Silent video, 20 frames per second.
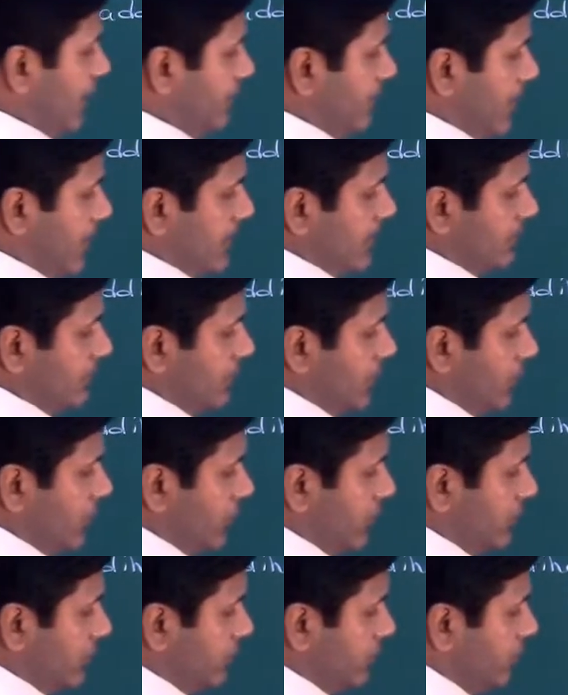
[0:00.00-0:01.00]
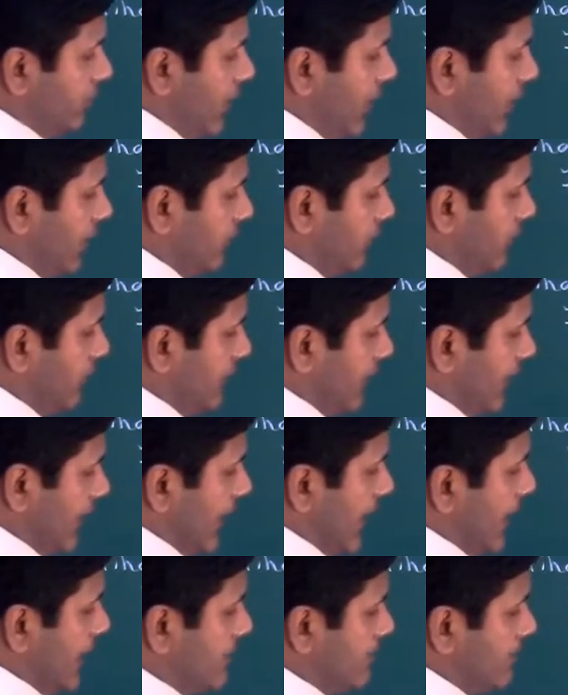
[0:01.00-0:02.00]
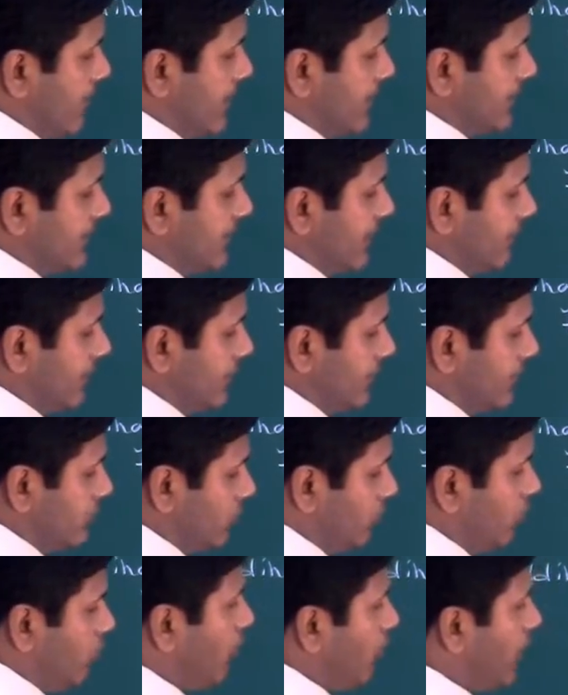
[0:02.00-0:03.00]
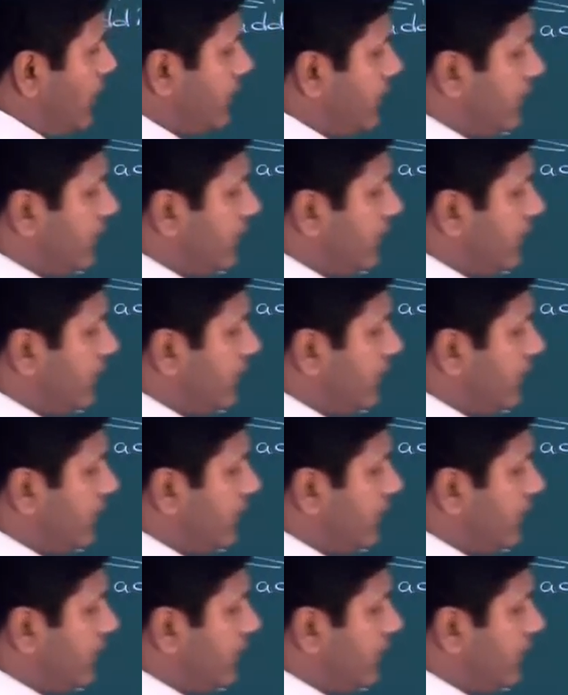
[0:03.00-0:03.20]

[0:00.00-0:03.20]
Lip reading: minus 0 is 5. 8 minus 7 is 1.